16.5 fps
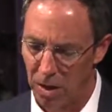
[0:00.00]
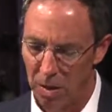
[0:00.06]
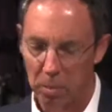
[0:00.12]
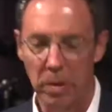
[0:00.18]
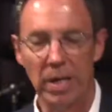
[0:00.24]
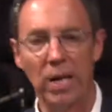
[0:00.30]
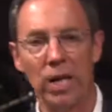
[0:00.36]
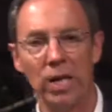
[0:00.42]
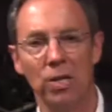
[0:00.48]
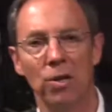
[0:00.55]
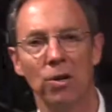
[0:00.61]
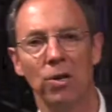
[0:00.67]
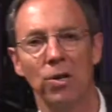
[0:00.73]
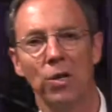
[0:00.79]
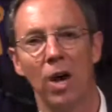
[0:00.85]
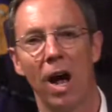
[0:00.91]
Begin your
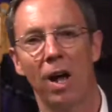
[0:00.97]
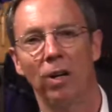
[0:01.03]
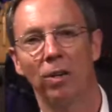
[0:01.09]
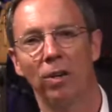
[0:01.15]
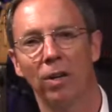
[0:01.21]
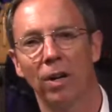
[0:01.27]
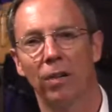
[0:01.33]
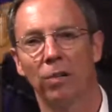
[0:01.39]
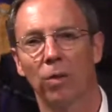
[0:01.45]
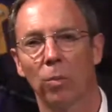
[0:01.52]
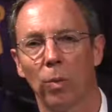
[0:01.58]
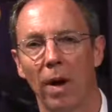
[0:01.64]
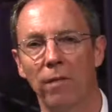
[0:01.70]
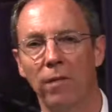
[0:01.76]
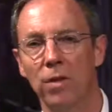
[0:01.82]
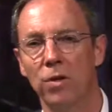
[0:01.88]
childhood as a
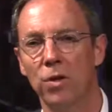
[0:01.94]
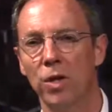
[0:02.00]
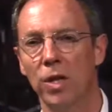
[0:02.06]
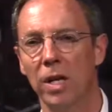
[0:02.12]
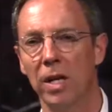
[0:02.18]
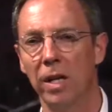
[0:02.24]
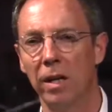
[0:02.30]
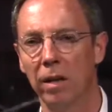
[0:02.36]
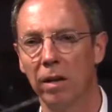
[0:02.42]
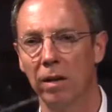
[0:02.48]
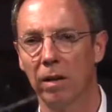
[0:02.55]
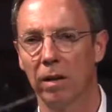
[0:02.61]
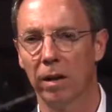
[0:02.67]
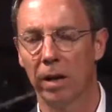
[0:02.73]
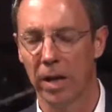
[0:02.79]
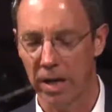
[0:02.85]
refugee
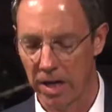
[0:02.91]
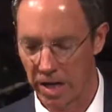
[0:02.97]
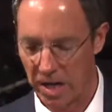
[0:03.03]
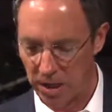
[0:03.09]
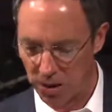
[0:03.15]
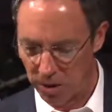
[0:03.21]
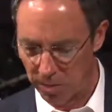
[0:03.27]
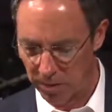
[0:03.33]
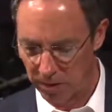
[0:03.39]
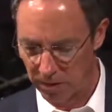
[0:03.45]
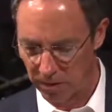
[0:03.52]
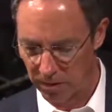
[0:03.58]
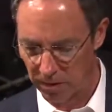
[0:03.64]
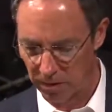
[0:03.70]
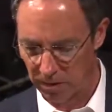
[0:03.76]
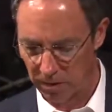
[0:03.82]
in Egypt,
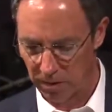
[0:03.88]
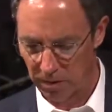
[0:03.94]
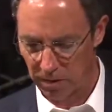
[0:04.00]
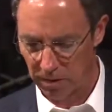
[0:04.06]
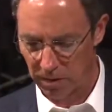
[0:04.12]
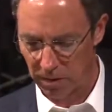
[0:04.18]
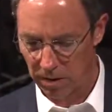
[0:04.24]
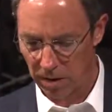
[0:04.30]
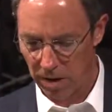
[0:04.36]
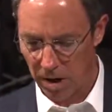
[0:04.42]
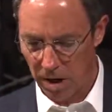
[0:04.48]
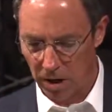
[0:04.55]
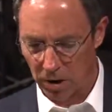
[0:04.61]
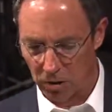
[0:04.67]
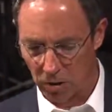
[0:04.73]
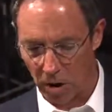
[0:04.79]

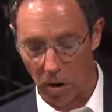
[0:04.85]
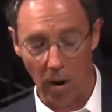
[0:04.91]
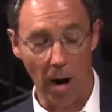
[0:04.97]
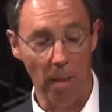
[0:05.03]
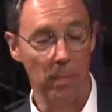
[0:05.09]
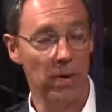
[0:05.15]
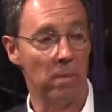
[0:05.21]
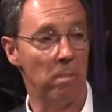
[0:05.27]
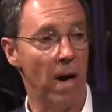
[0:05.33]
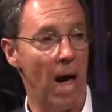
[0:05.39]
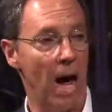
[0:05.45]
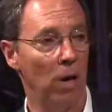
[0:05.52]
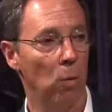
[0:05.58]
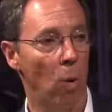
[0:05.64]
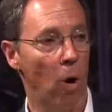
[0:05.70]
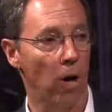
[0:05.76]
grow up in
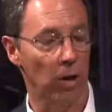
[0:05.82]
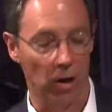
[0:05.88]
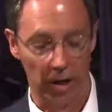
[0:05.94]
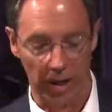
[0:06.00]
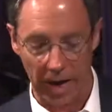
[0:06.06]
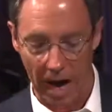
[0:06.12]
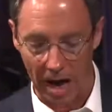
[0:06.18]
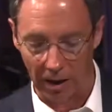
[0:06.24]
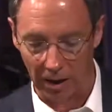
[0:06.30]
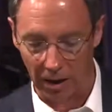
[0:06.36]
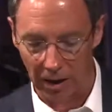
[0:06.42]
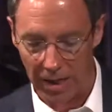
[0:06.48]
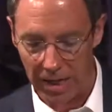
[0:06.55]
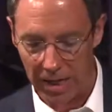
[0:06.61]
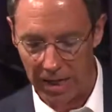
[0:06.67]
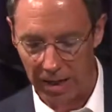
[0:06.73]
backwater
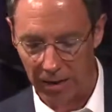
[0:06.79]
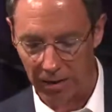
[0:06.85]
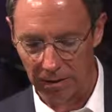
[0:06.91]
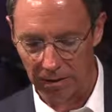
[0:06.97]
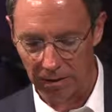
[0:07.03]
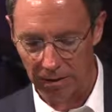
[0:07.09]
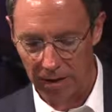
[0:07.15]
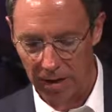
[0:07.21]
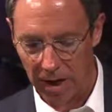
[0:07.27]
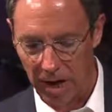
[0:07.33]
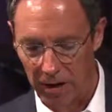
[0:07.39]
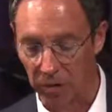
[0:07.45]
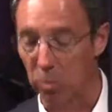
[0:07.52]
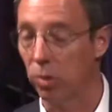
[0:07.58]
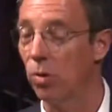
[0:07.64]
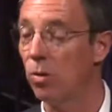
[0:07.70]
Galilee as
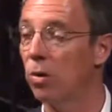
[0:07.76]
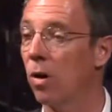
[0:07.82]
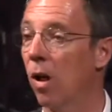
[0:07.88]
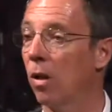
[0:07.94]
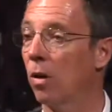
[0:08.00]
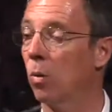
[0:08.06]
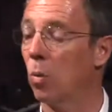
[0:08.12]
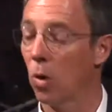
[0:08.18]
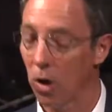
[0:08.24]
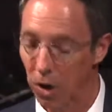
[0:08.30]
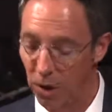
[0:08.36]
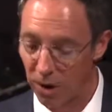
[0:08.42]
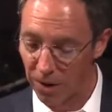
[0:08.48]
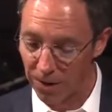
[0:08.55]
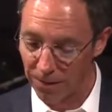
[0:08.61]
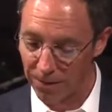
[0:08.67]
a blue collar
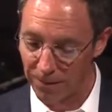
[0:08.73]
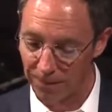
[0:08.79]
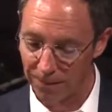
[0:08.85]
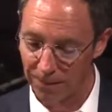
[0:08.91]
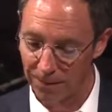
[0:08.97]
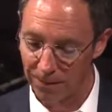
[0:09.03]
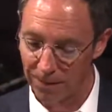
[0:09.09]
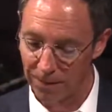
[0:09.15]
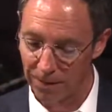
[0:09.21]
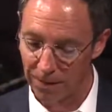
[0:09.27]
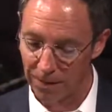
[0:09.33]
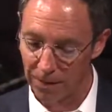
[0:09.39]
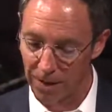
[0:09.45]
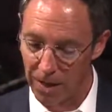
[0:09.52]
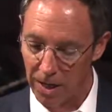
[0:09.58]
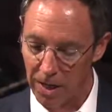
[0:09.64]
worker,
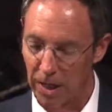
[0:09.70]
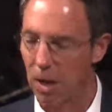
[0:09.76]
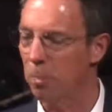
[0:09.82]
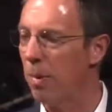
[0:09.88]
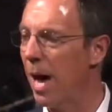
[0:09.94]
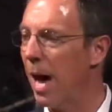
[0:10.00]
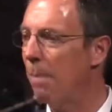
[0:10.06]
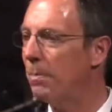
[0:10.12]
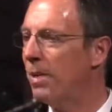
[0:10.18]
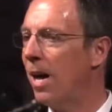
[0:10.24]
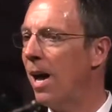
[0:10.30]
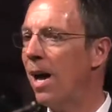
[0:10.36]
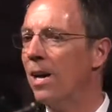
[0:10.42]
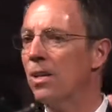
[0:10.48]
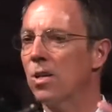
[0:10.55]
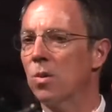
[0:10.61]
get
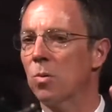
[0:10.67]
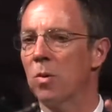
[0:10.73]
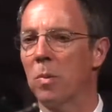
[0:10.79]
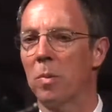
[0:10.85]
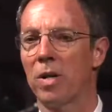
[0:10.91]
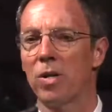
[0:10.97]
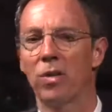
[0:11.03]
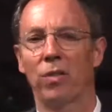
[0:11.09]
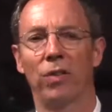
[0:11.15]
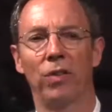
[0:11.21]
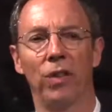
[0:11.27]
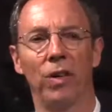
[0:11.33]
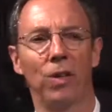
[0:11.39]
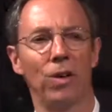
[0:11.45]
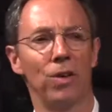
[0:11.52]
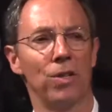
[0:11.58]
baptized with a bunch of
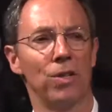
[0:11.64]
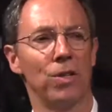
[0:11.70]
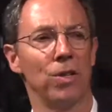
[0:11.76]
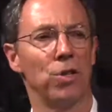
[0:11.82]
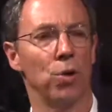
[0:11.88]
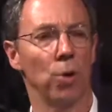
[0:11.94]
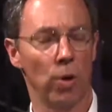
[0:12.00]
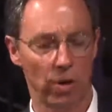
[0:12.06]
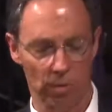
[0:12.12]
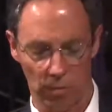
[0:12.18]
sinners in the Jordan